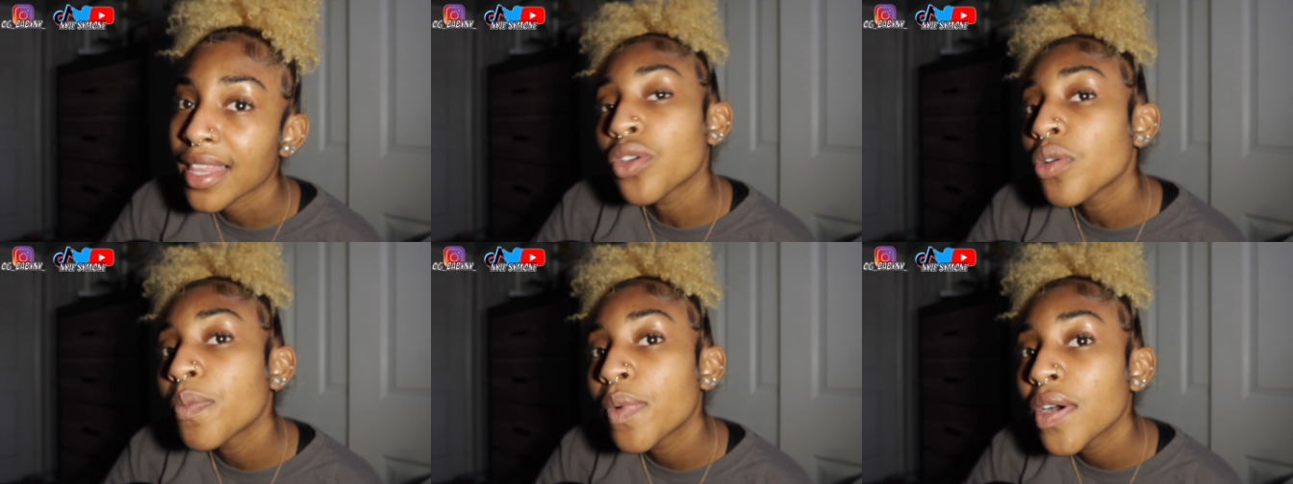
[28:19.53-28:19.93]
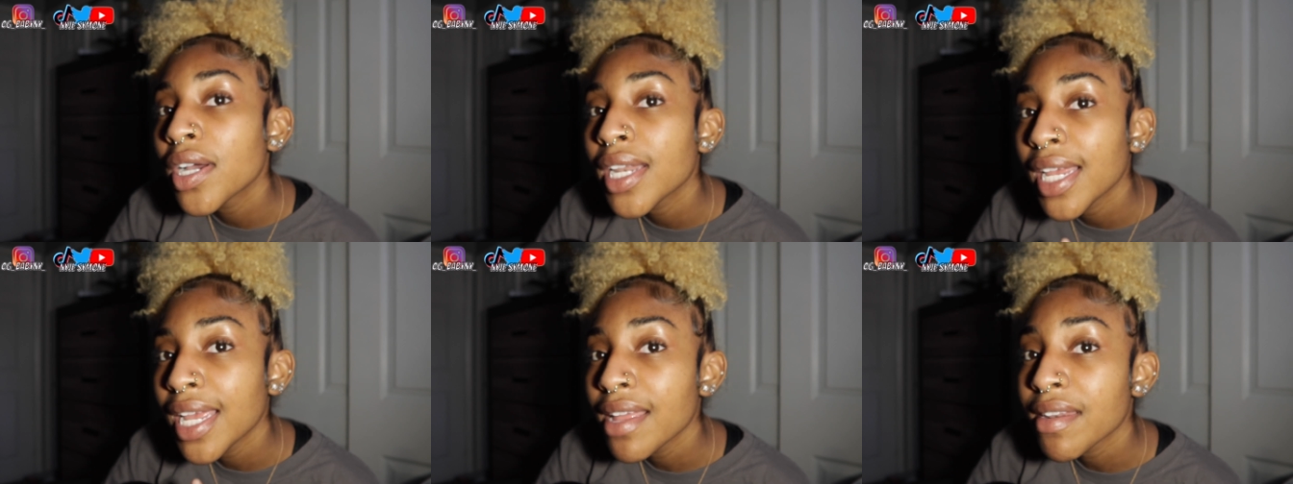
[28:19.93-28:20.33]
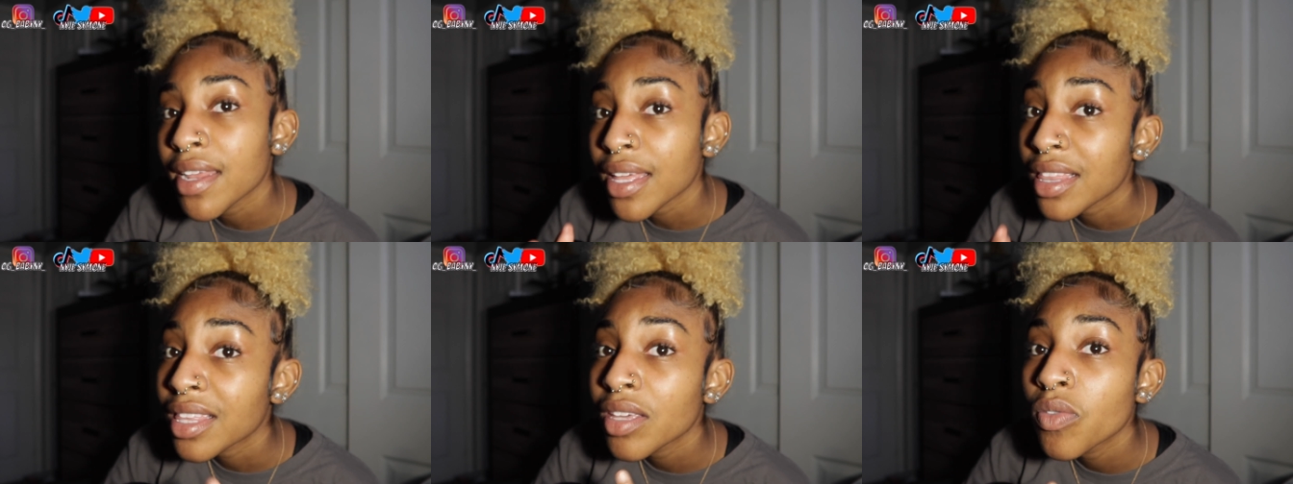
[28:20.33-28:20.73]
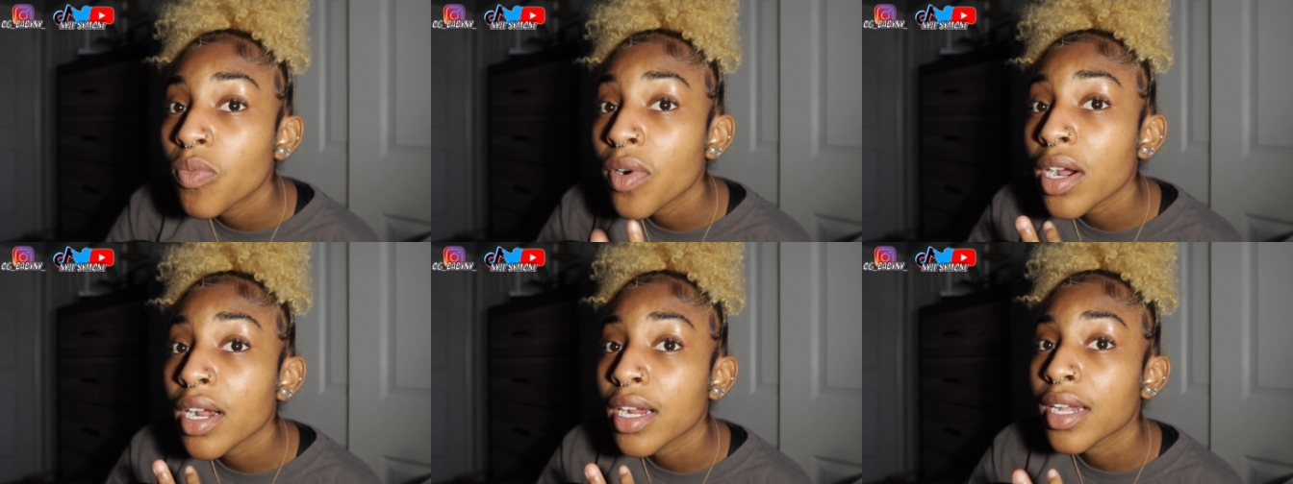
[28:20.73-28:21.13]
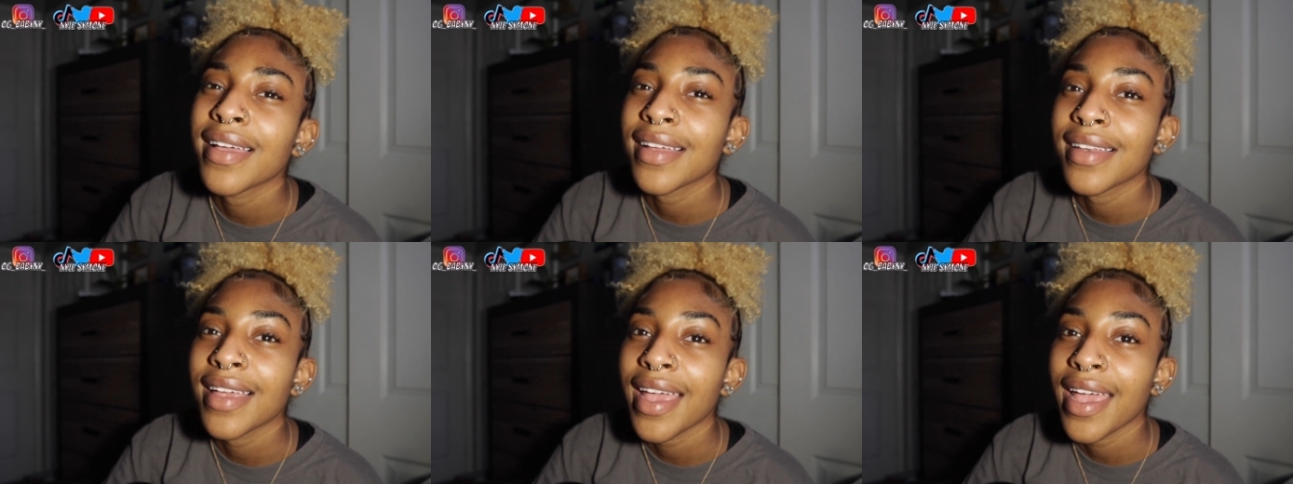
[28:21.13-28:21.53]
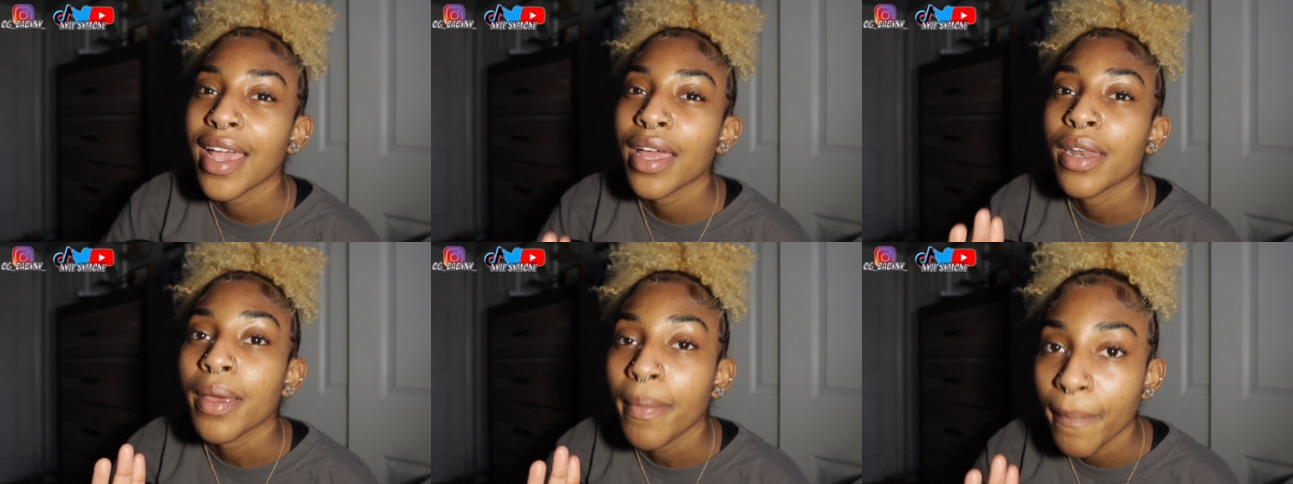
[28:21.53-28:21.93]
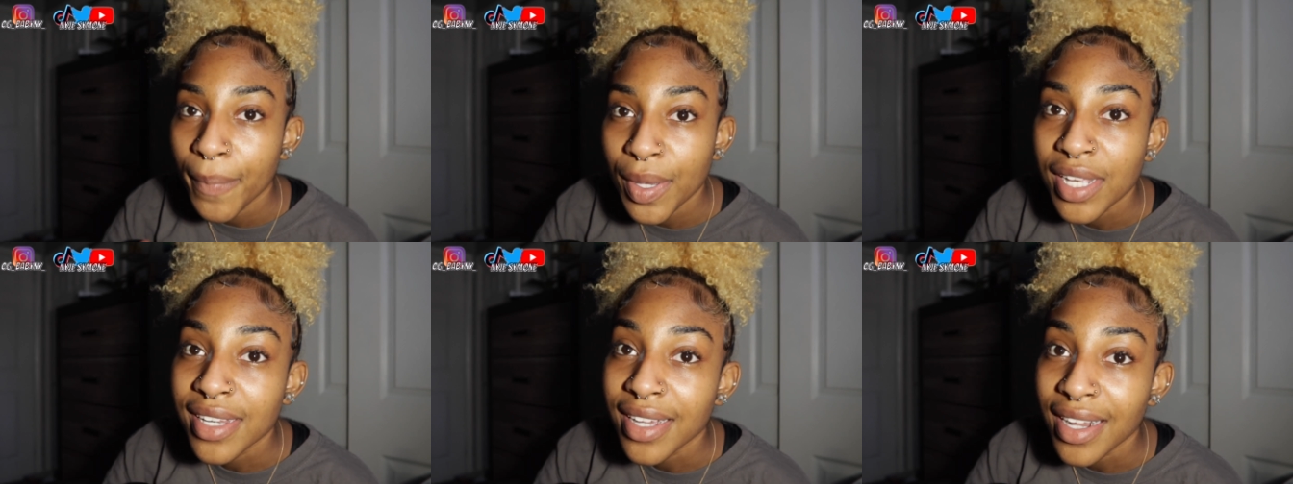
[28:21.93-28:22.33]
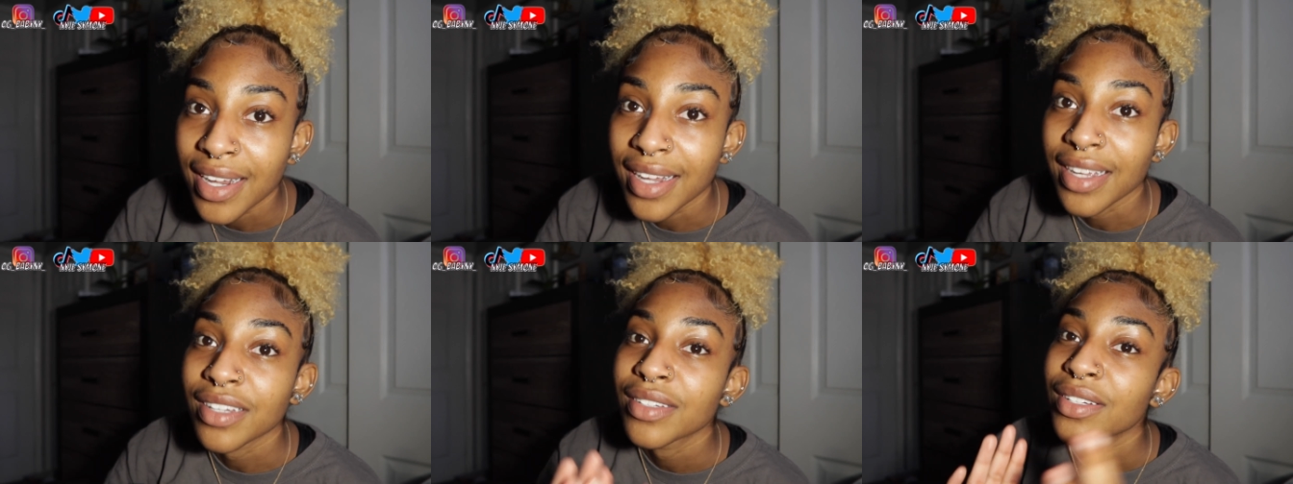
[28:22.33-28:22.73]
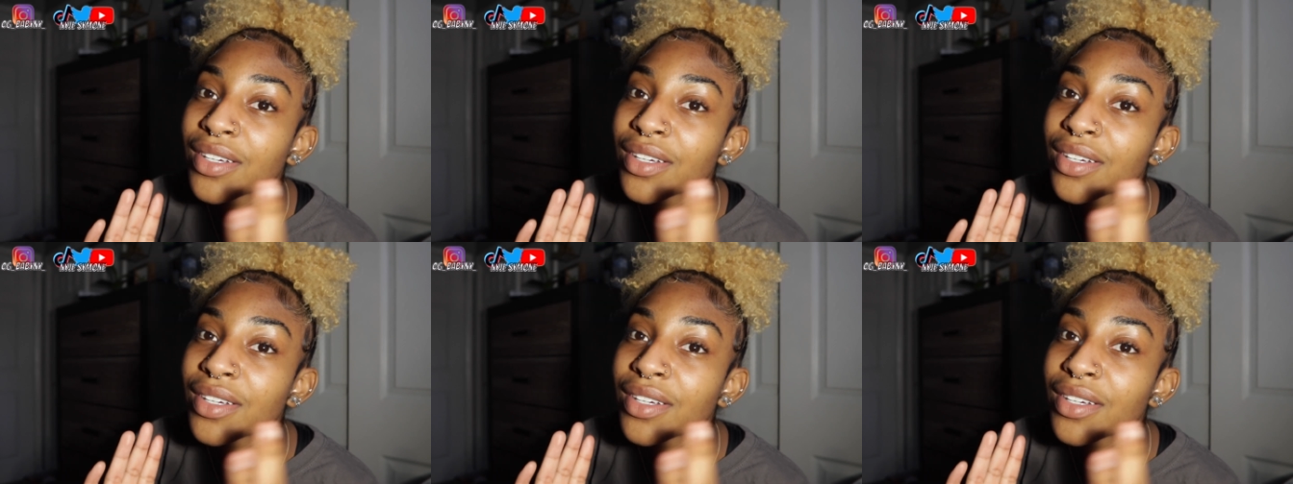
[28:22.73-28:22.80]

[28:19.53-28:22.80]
You put in the work. It can be done.